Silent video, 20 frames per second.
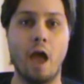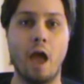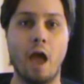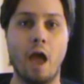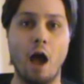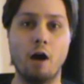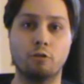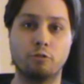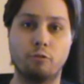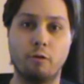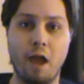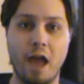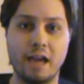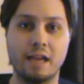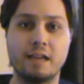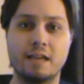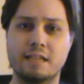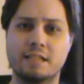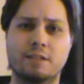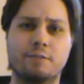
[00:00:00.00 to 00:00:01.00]
Now,
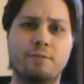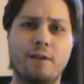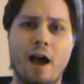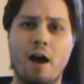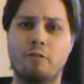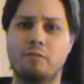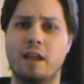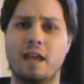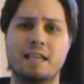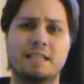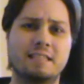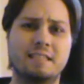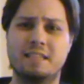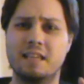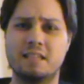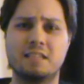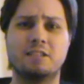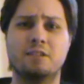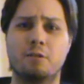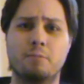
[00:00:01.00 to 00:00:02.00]
Greg has found a
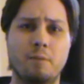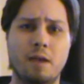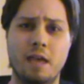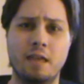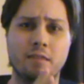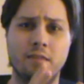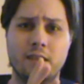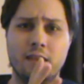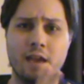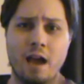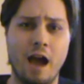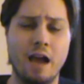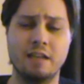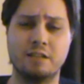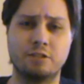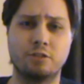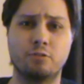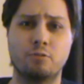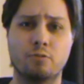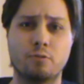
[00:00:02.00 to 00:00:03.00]
system in the high
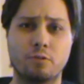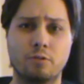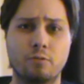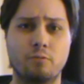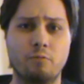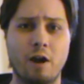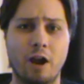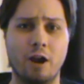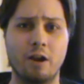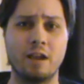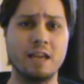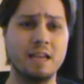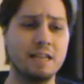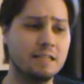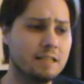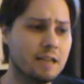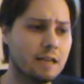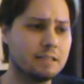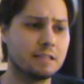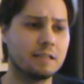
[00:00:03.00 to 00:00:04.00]
school where he
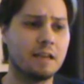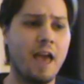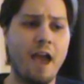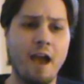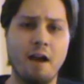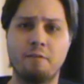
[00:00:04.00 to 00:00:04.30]
doesn't